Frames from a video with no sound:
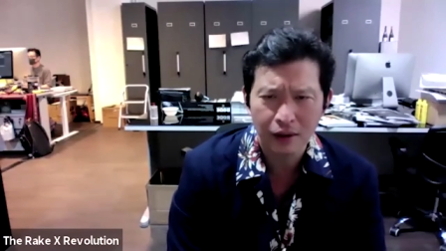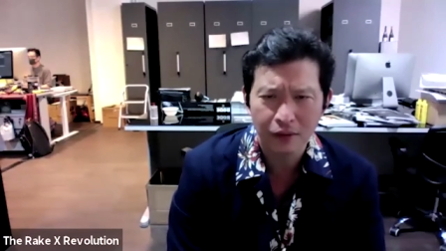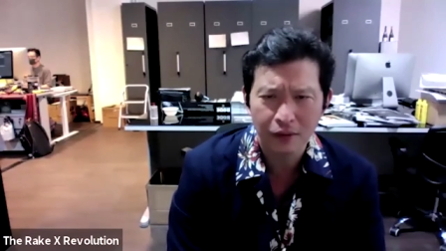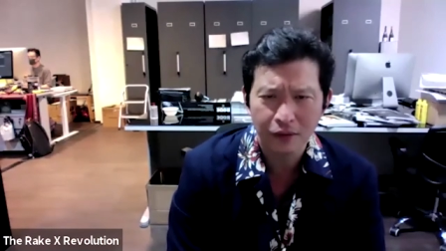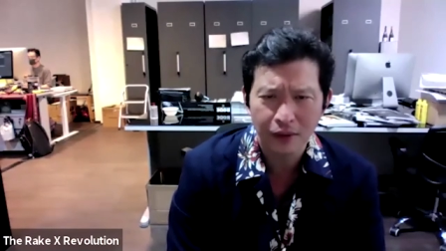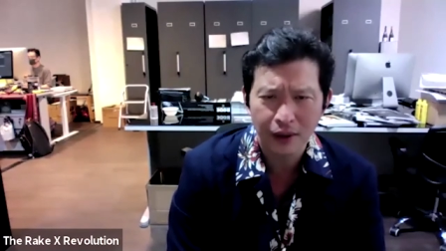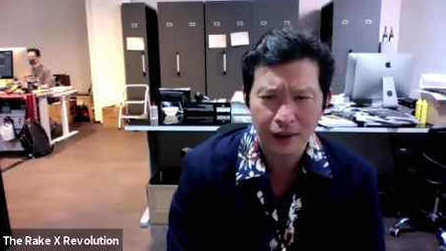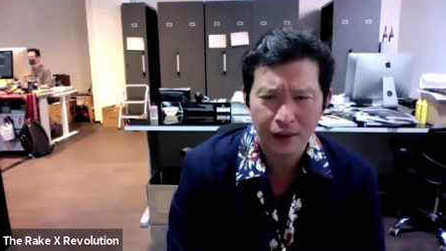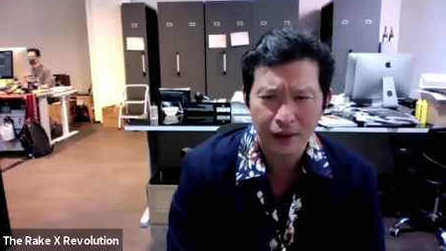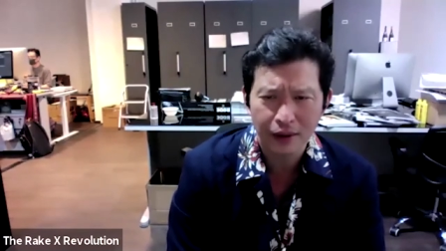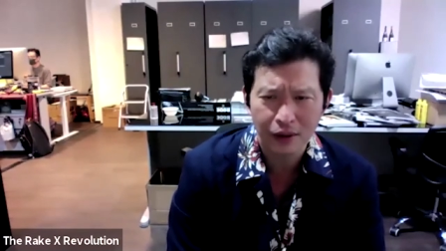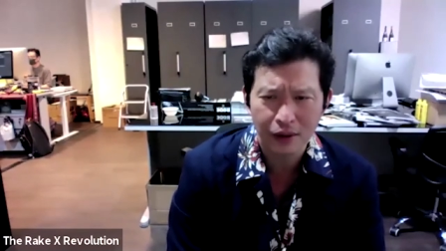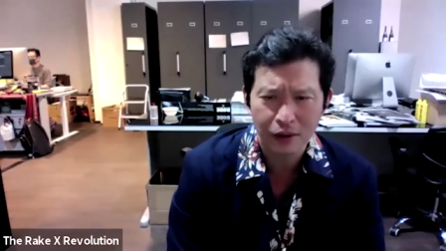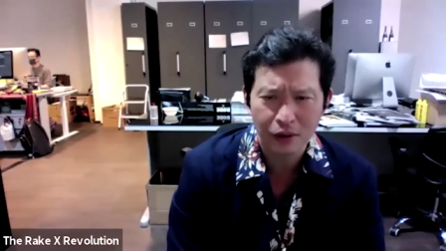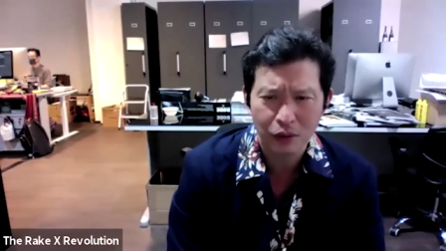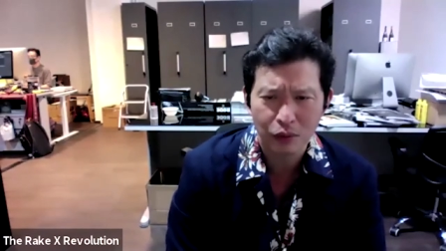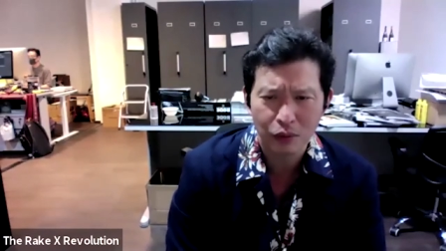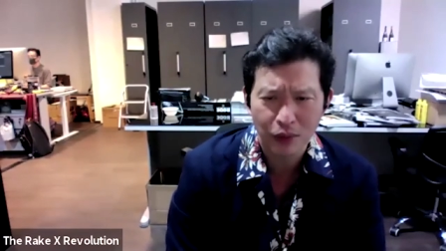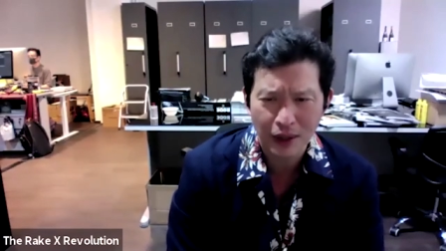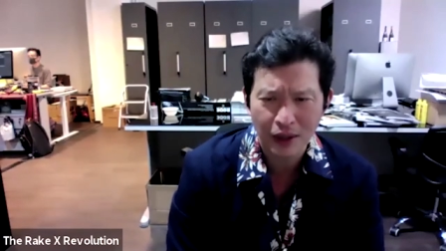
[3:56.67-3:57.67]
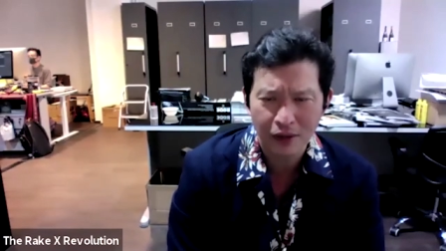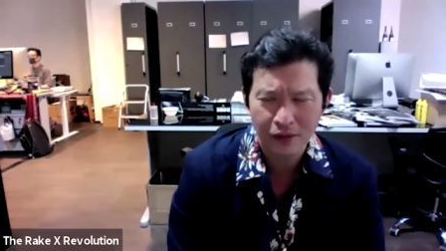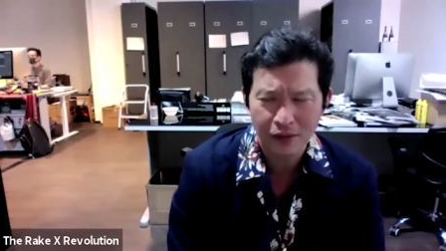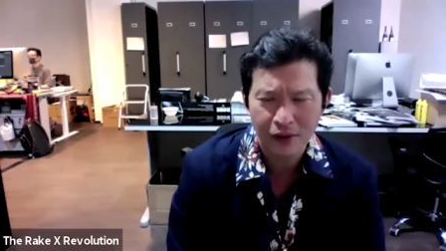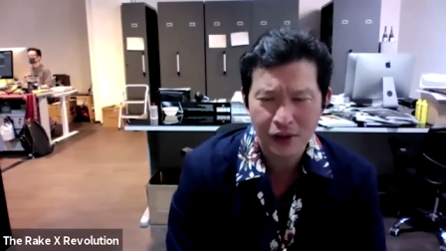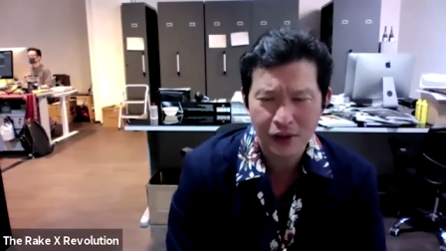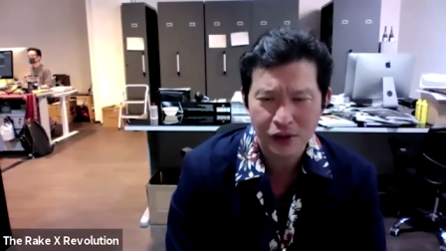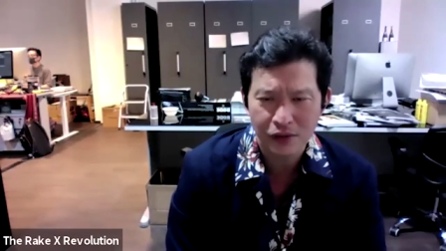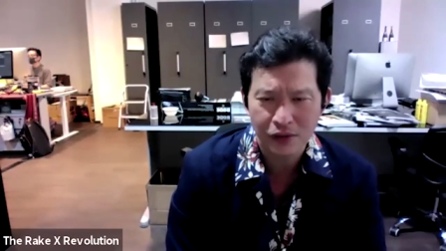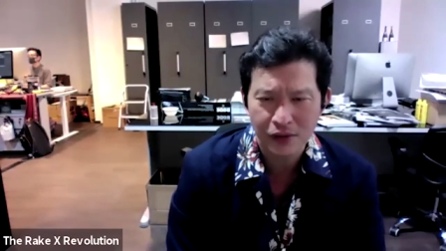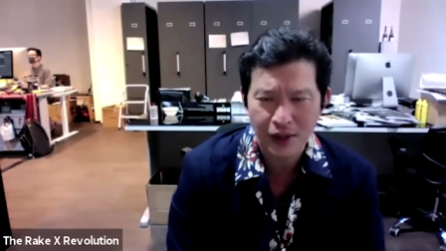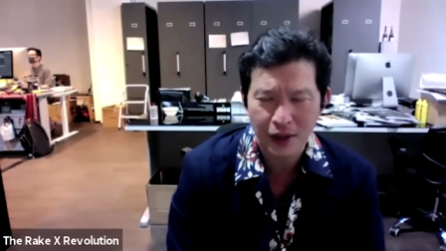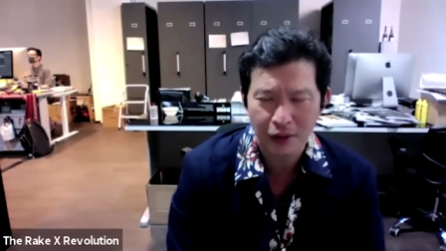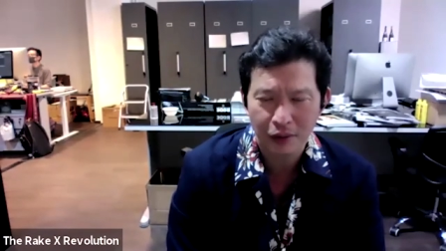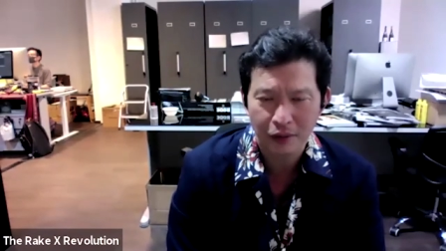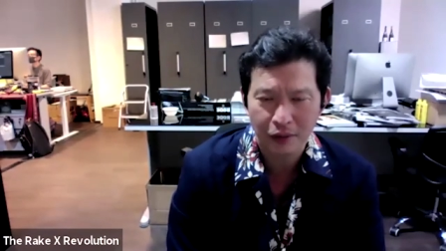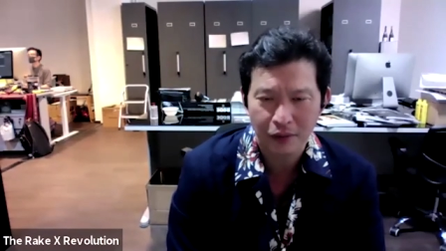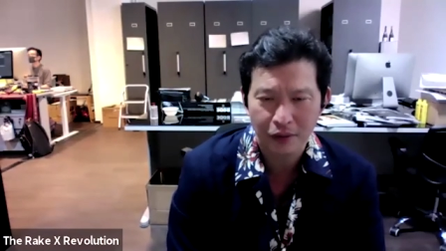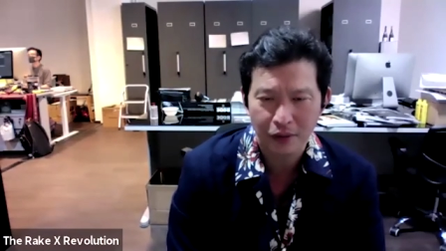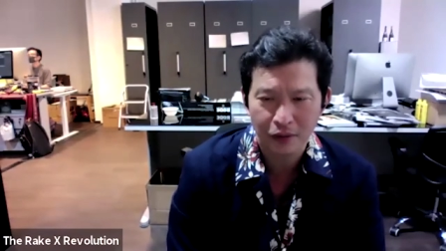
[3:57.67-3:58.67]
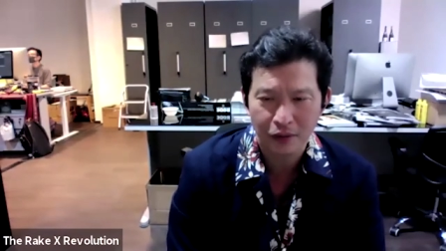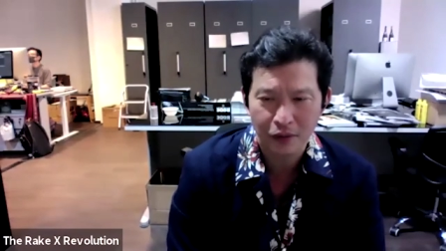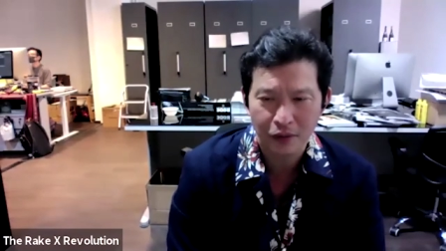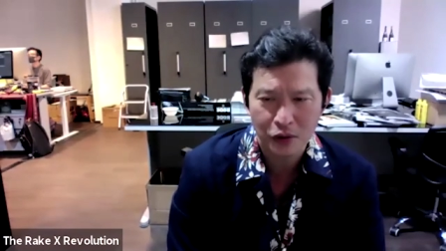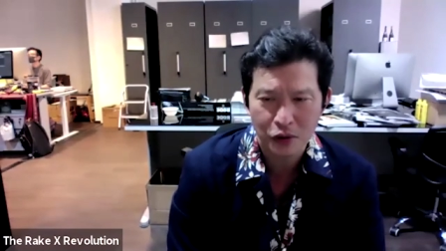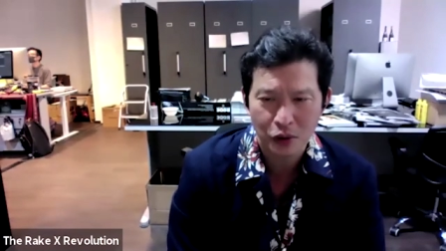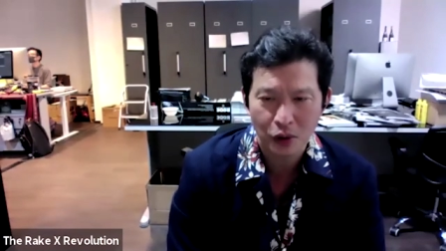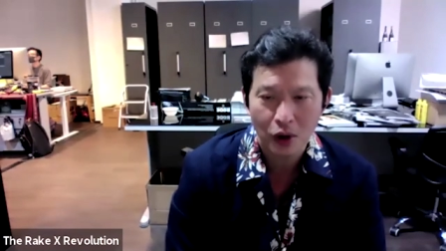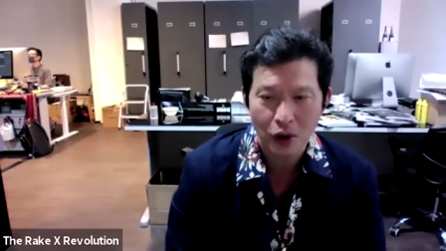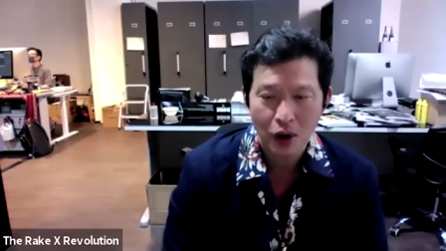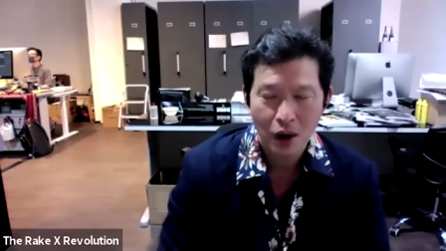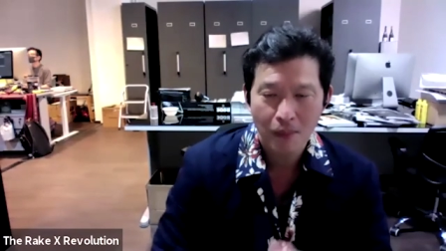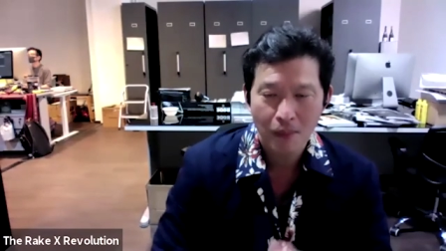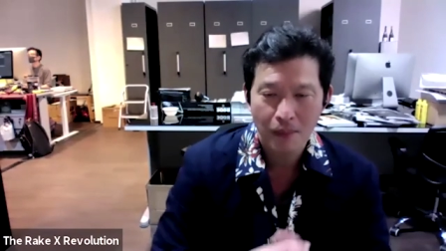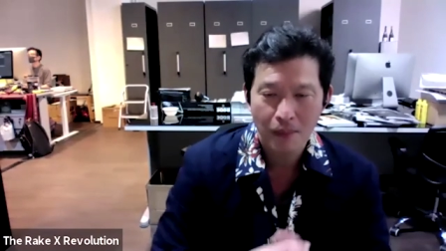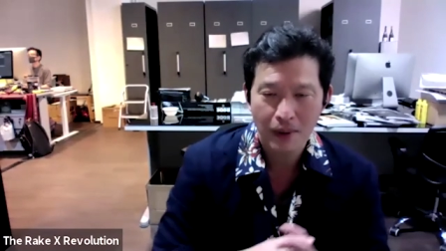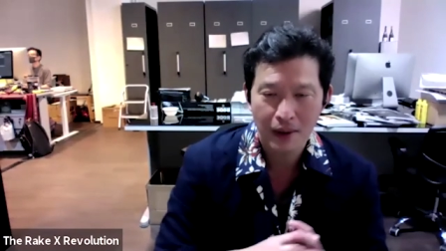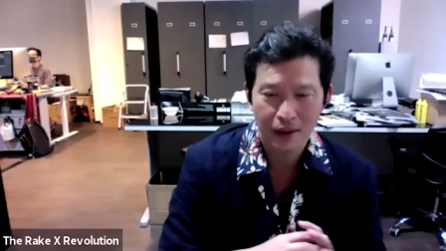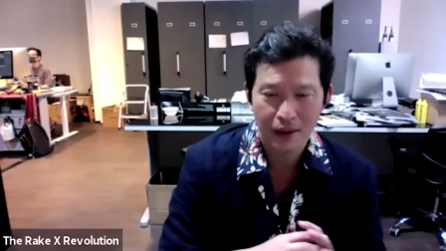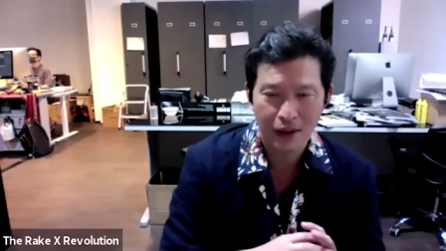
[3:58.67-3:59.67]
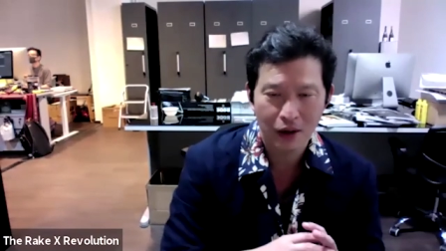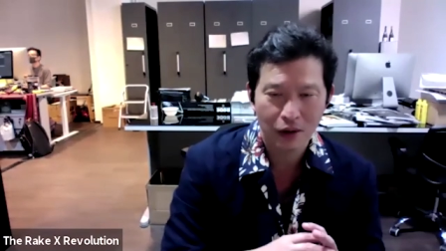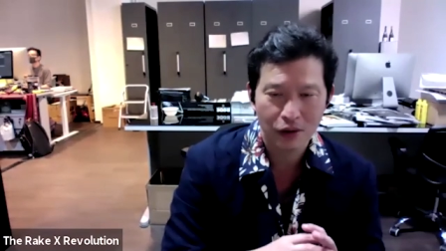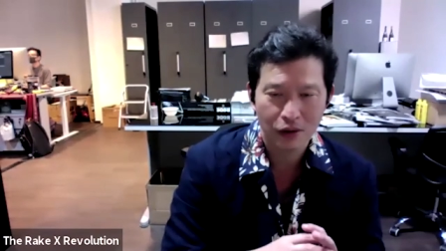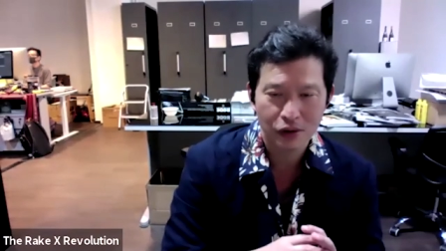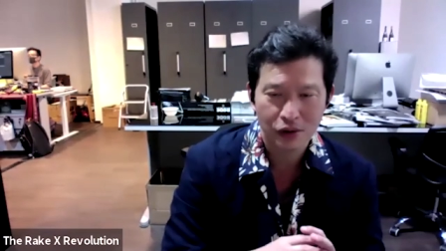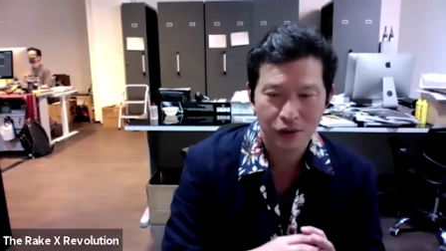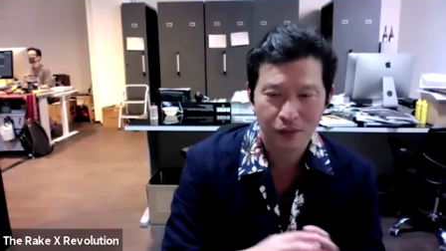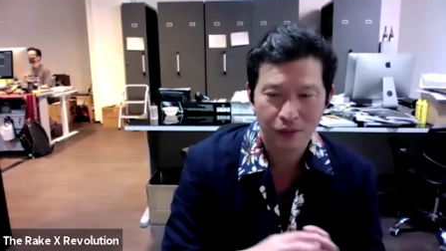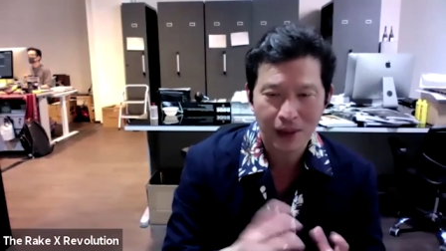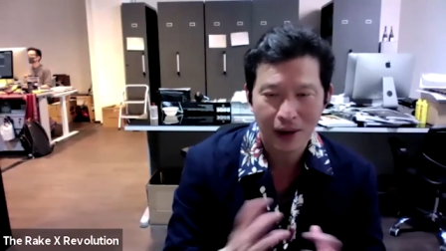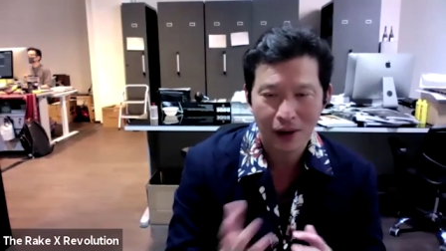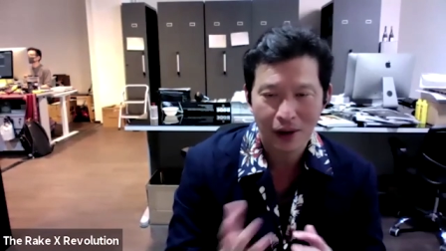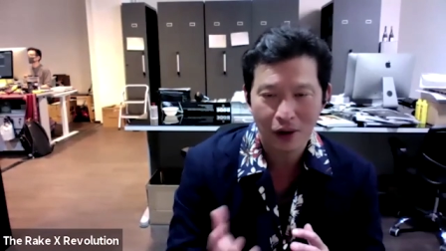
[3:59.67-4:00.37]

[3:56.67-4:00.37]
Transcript: of like the, the relevance of tailoring for the future, but you know, sort of